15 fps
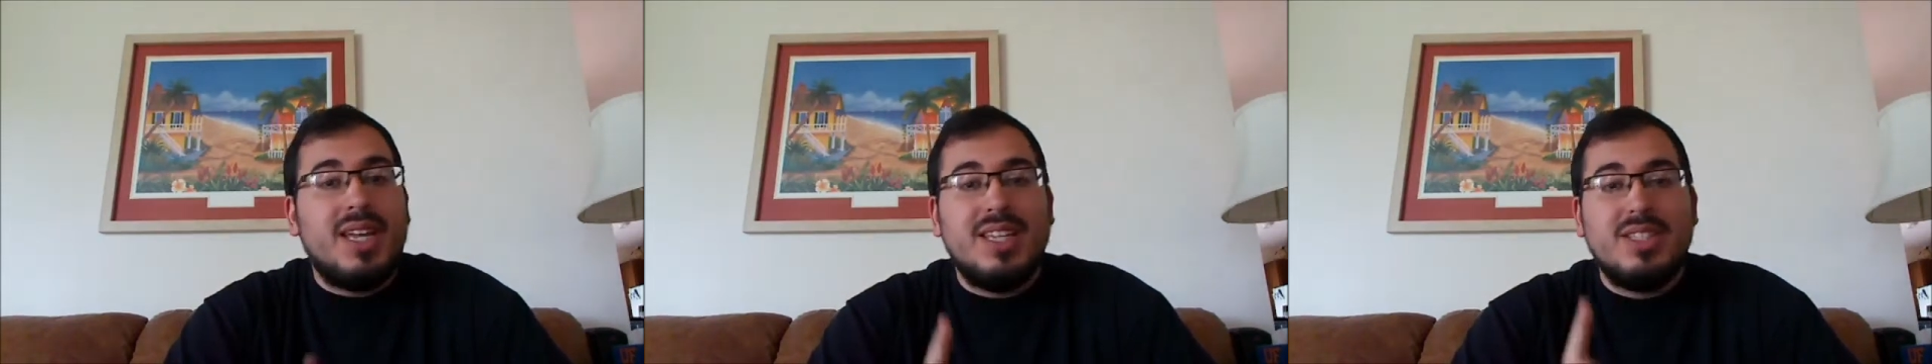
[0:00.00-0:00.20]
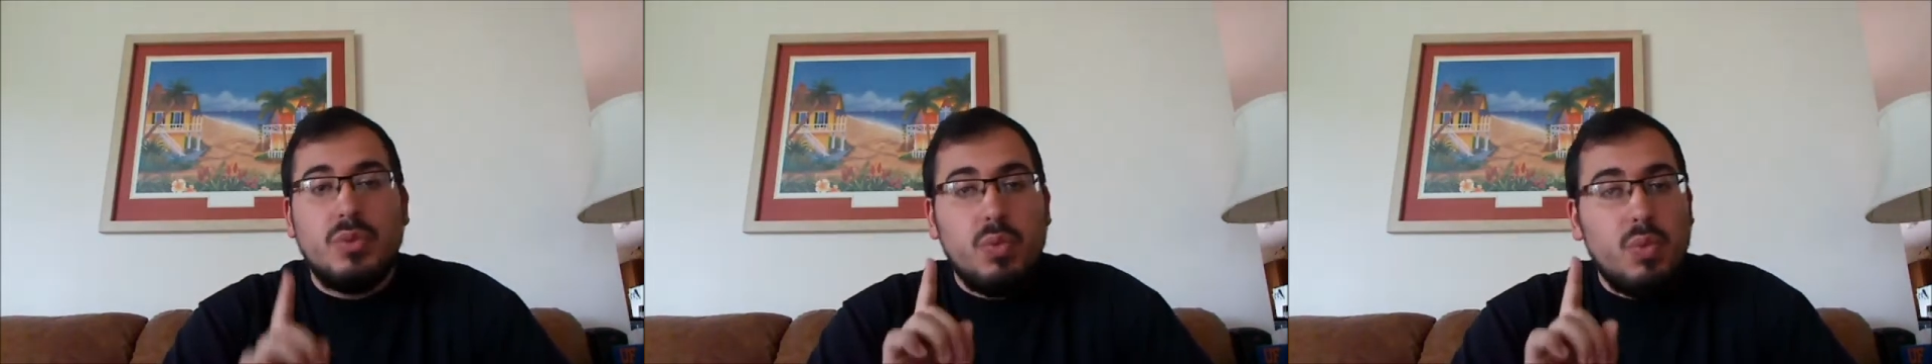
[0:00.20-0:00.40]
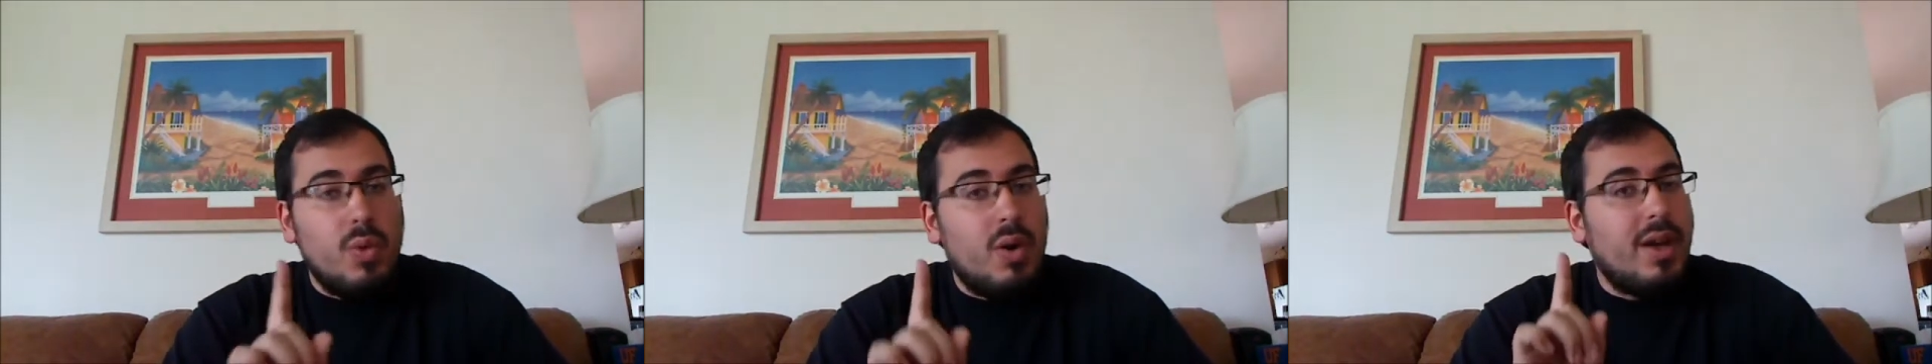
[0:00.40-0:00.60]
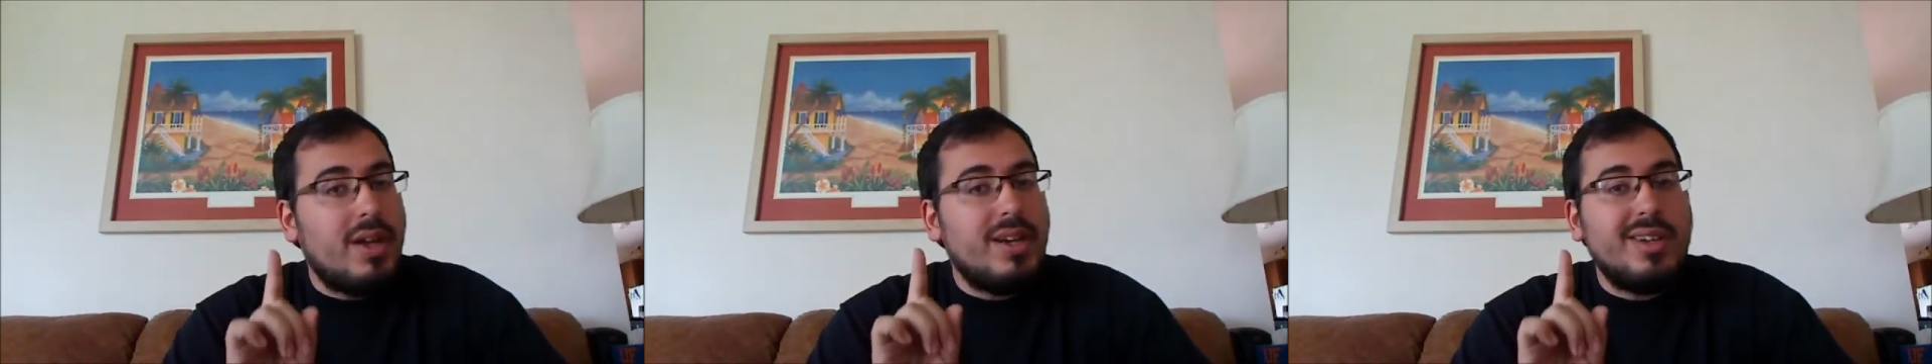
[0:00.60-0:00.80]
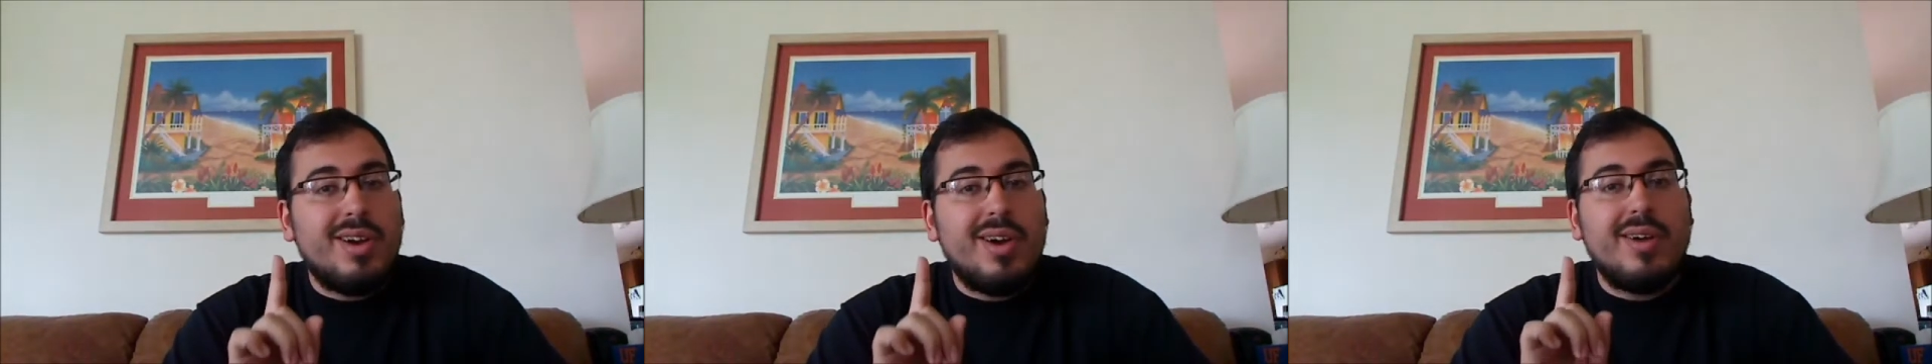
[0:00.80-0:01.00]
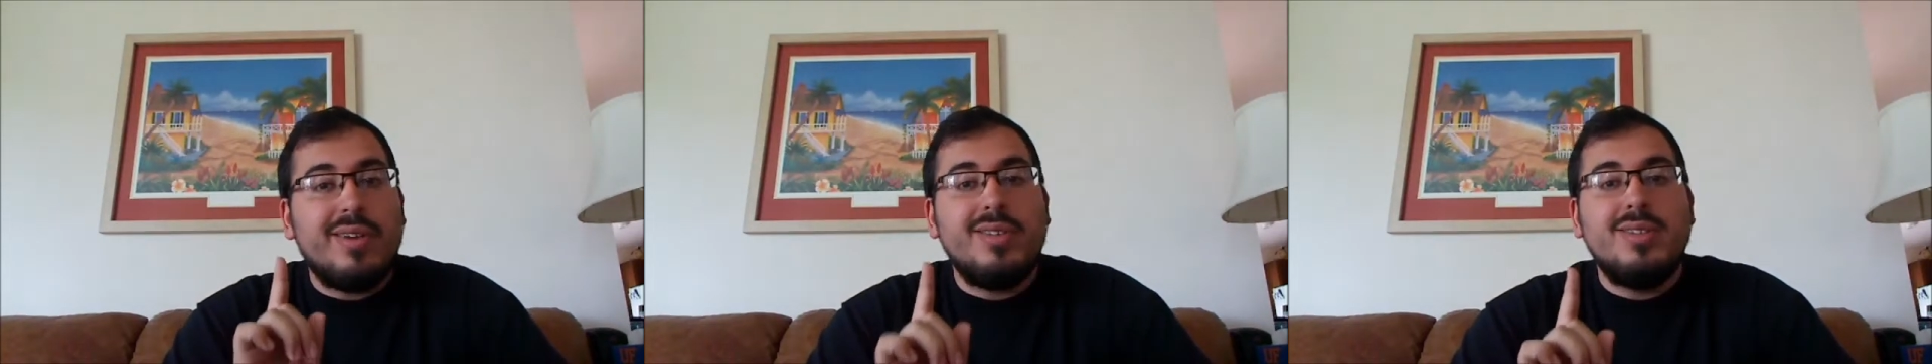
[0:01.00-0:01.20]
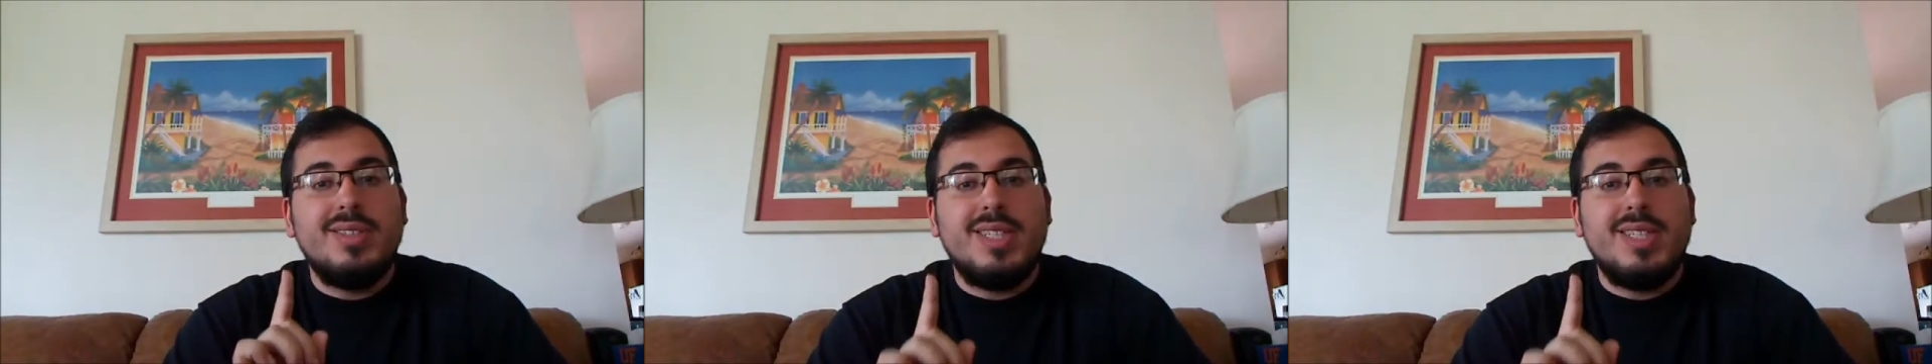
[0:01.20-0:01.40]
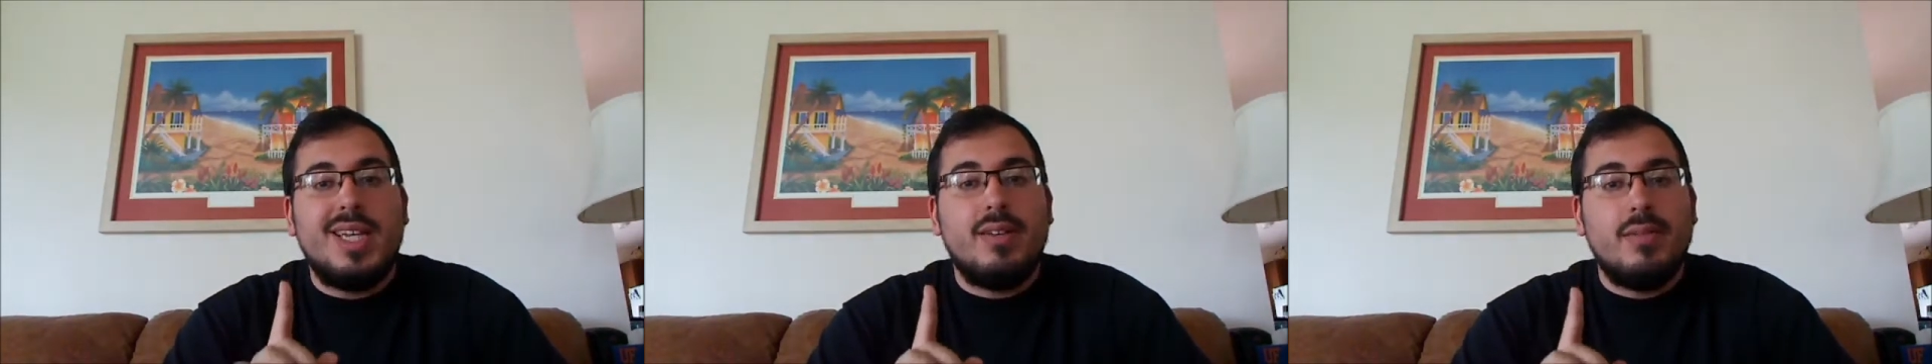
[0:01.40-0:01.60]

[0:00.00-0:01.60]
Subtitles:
his one cardinal sin.